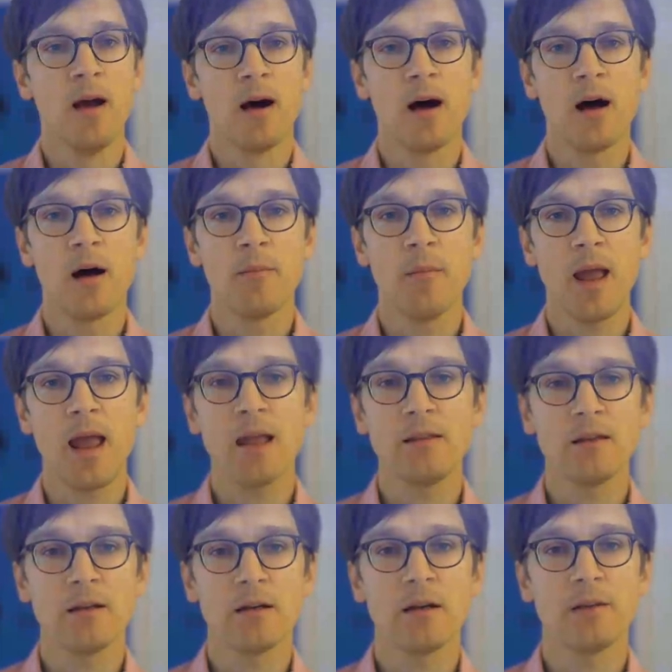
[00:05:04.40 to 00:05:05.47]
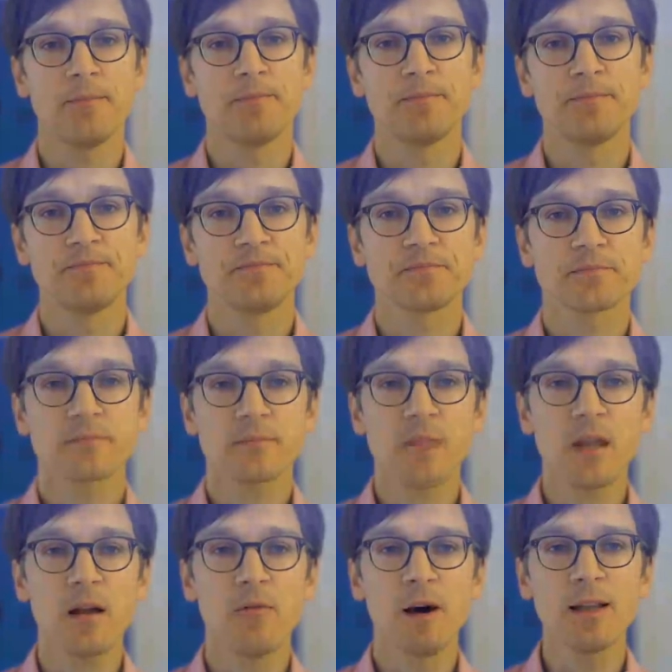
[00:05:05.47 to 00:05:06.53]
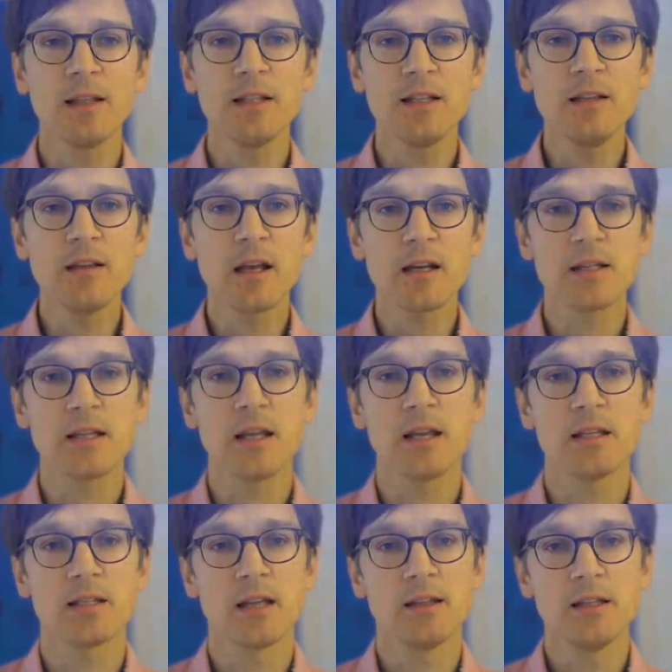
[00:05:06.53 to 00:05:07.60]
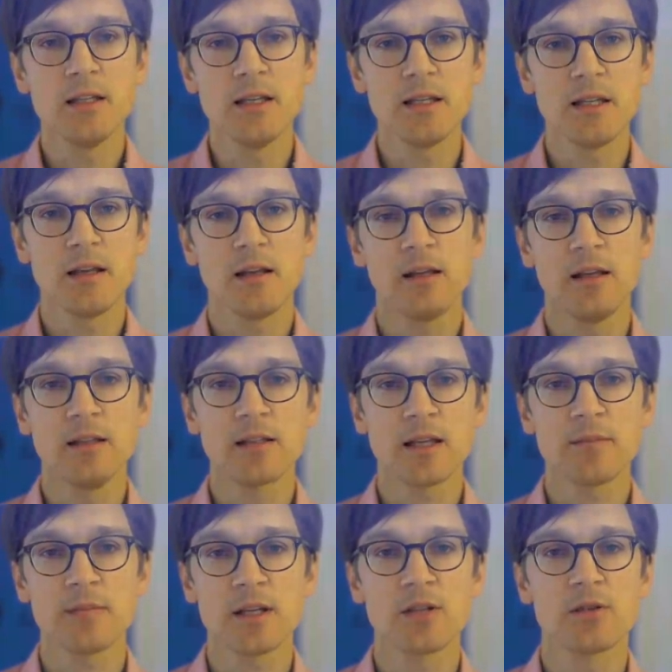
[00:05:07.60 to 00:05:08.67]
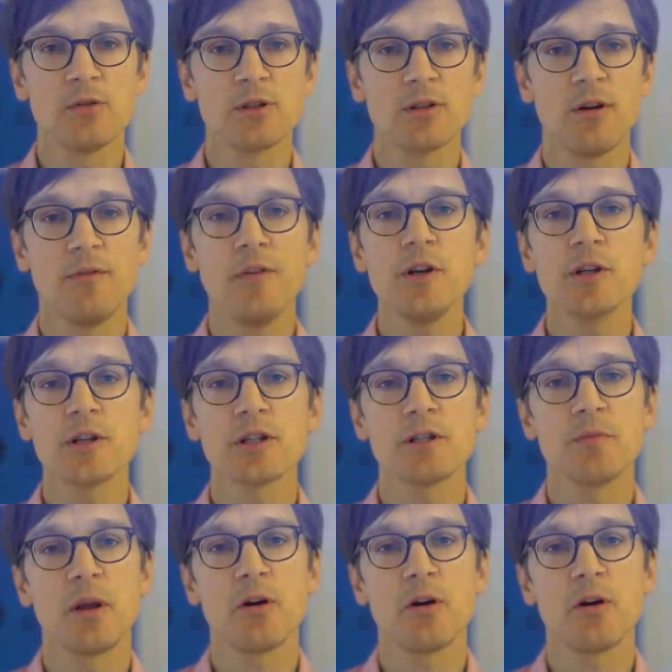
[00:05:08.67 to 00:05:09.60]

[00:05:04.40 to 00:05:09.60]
Um, and uh, what is interesting is that this is in some sense also efficient,